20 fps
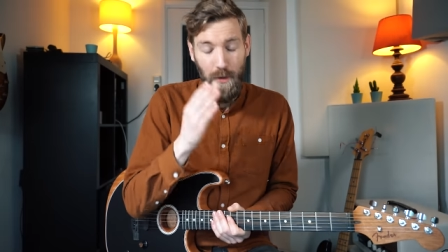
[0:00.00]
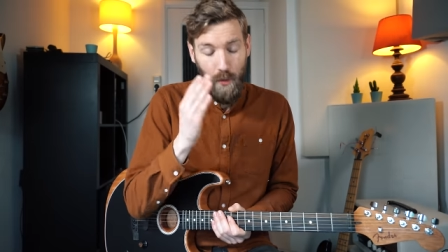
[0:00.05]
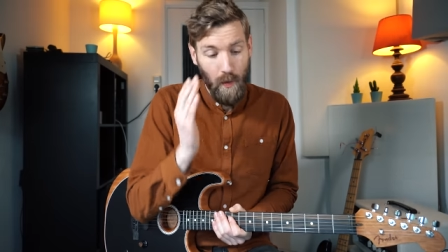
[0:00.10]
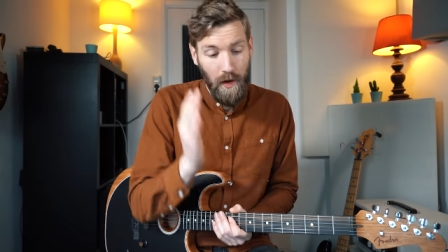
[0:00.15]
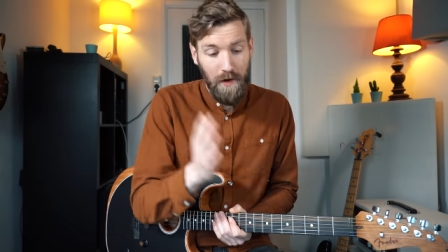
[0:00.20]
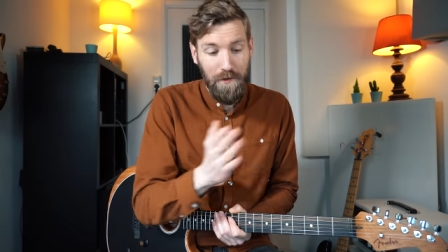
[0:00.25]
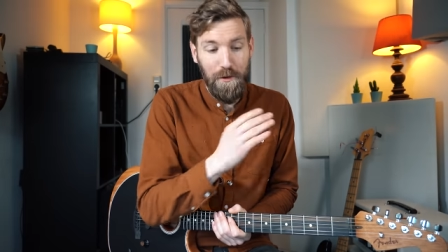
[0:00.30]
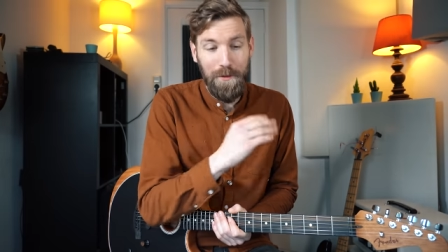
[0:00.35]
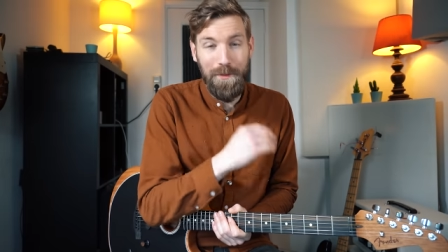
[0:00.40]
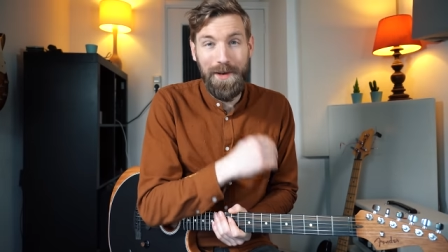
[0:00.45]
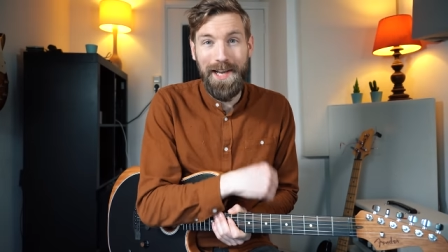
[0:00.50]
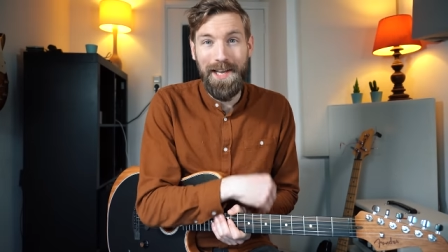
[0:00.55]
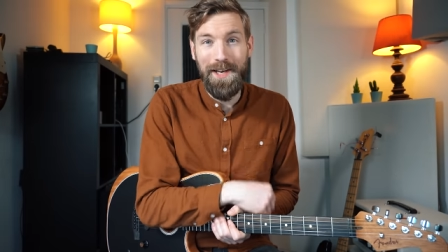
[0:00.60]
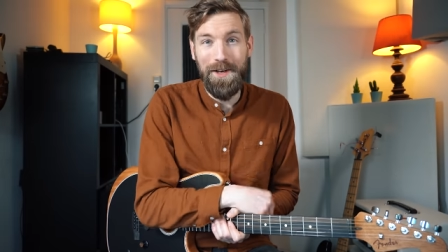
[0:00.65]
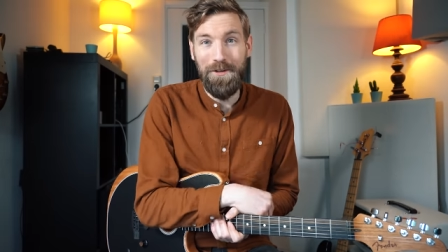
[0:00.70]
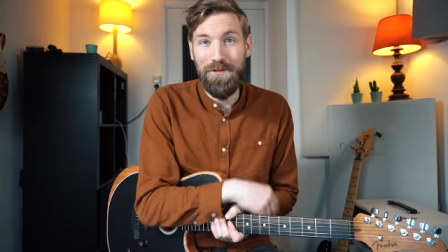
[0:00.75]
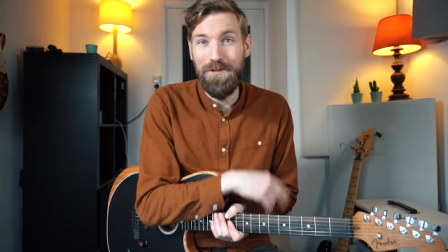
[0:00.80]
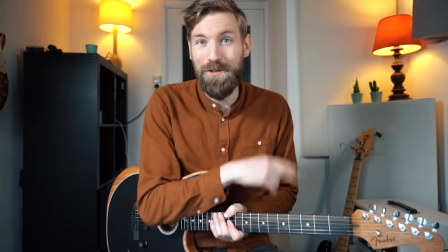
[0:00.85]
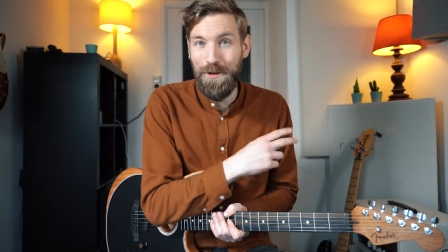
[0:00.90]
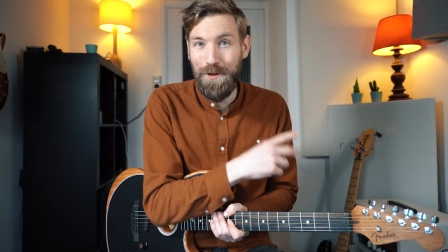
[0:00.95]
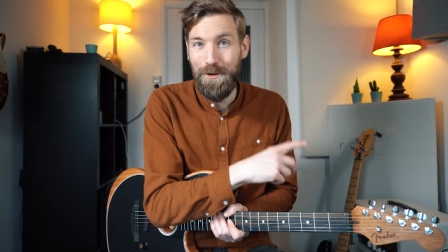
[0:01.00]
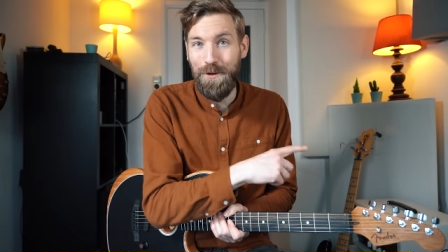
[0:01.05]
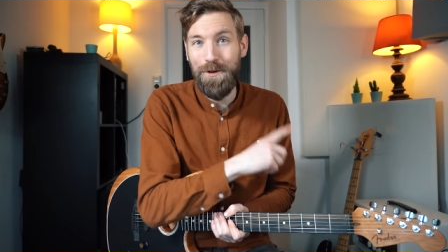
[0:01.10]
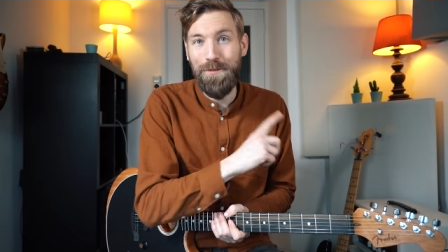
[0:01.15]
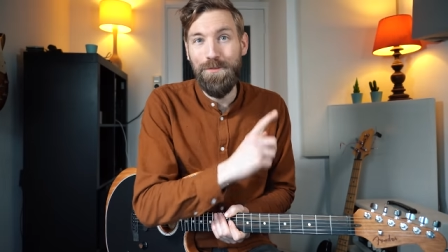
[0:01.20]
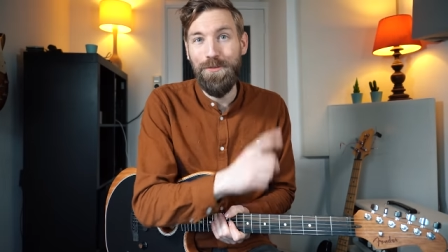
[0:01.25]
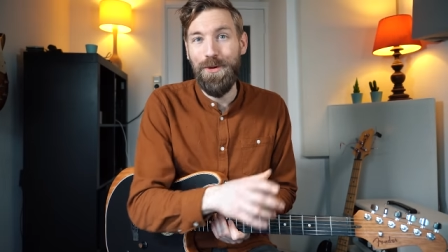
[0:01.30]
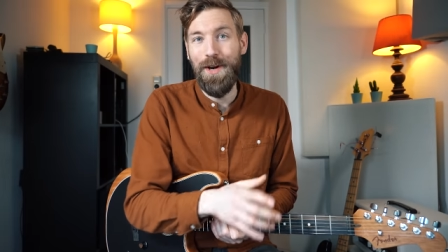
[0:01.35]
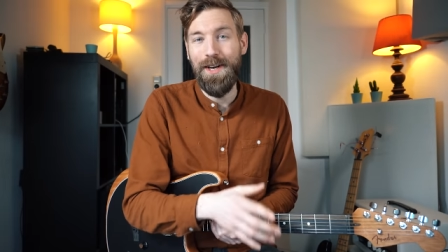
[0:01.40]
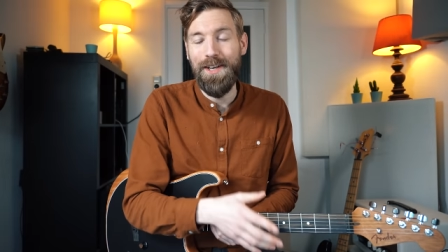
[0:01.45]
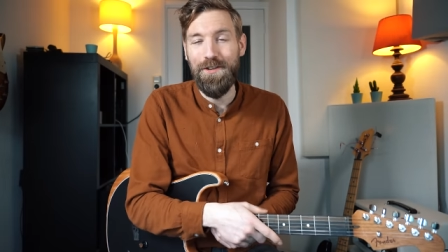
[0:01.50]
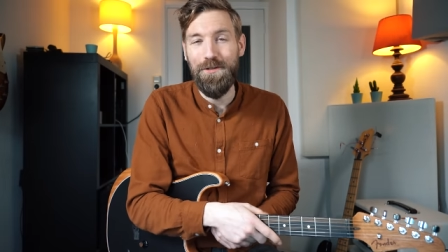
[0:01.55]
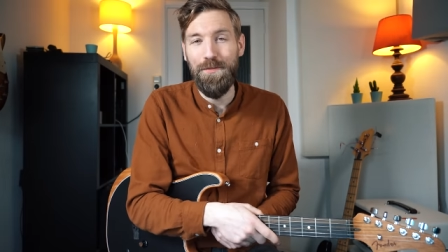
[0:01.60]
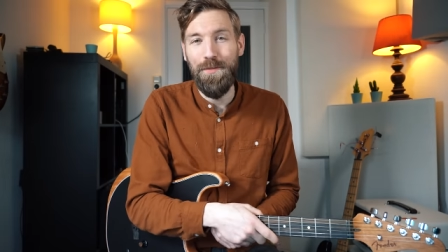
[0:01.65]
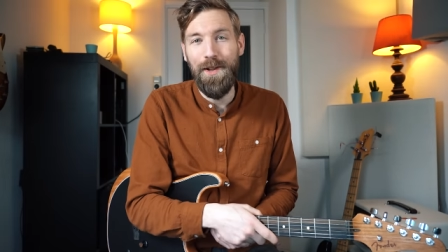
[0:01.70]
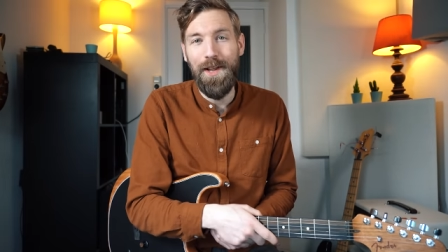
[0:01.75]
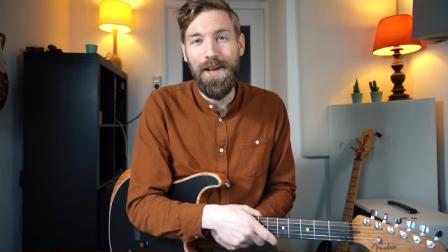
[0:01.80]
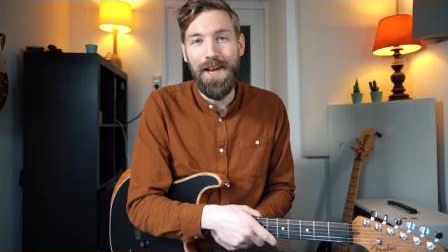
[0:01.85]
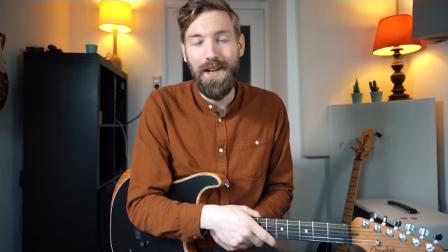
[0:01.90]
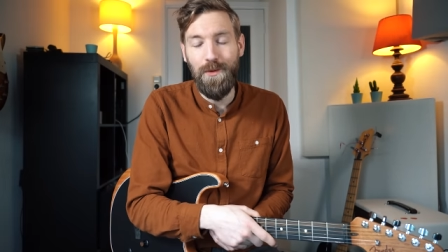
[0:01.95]
one for beginners, learn, practice,
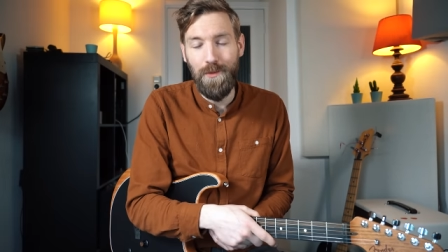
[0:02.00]
play,